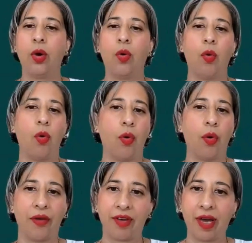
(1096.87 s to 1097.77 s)
or
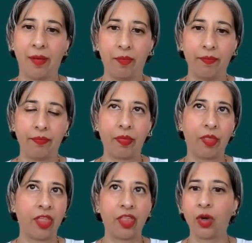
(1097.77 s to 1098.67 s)
have come
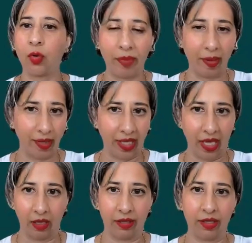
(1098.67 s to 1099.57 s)
through a public
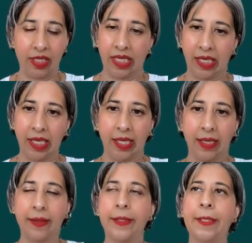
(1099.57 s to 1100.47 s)
health degree,